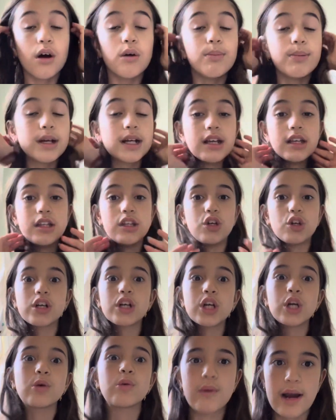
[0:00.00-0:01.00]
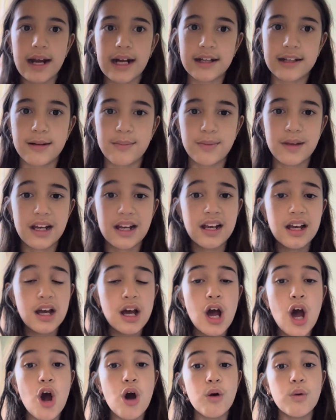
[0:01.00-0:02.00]
Because you're gonna wreck something.
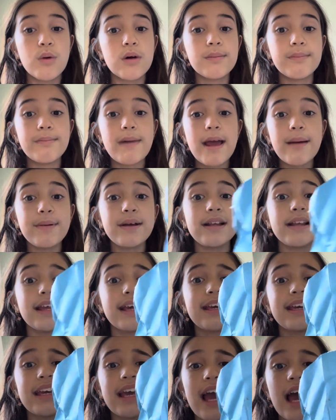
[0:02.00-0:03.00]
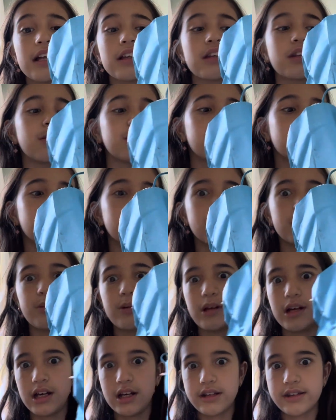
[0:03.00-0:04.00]
Well, maybe Nikki had some other
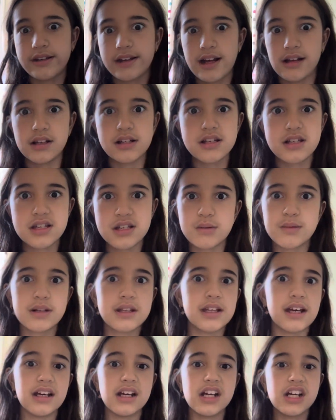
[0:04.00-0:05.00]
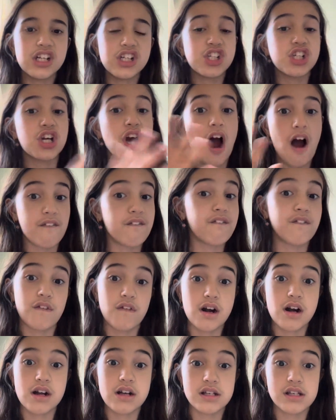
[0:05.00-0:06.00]
plans. Now let's see what she got for
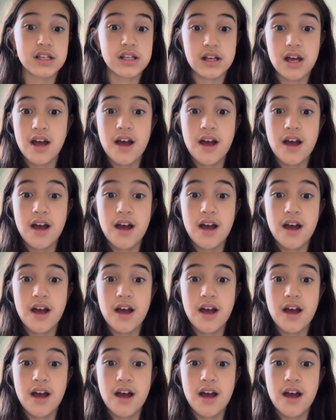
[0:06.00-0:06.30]
us.